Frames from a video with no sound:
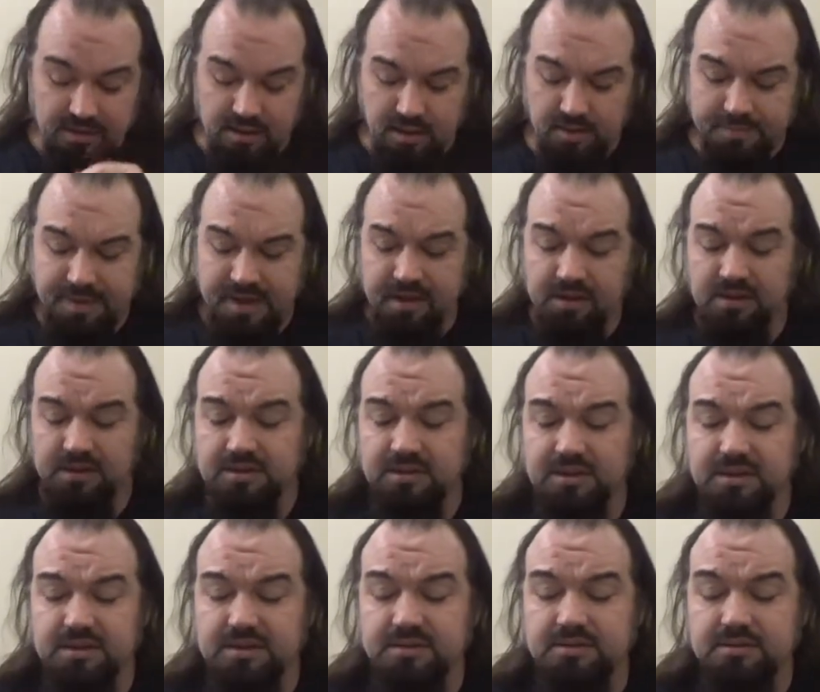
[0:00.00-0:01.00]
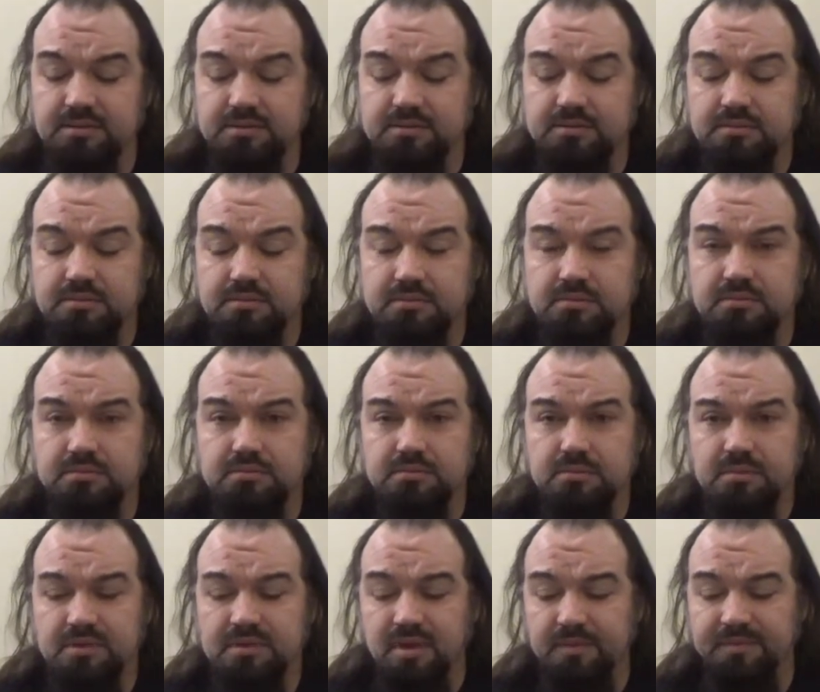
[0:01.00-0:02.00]
Apparently,
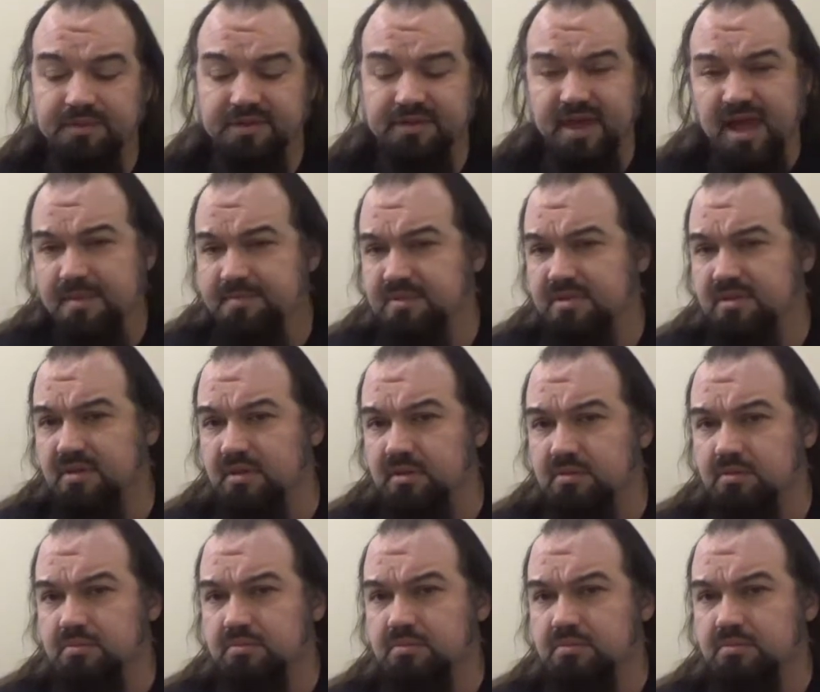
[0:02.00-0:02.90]
something's happened though.